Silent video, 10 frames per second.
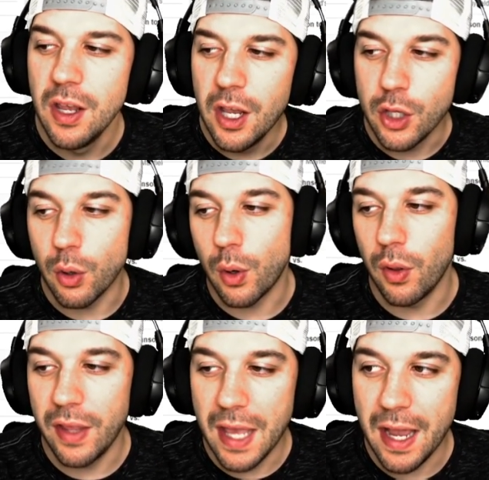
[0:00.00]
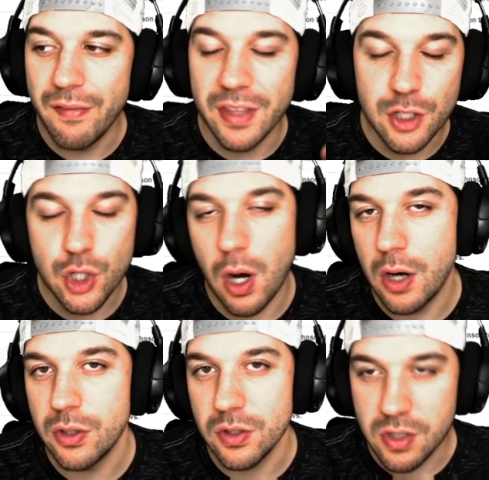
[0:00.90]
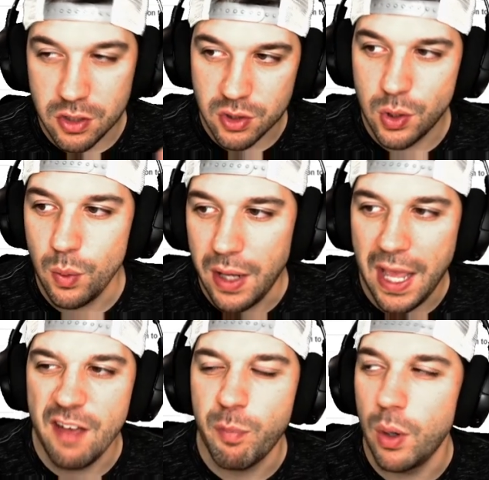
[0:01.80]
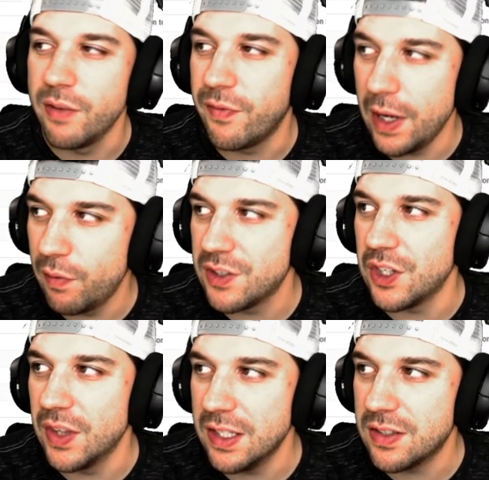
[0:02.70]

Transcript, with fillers: You currently have the Chargers as two and a half point favorites in this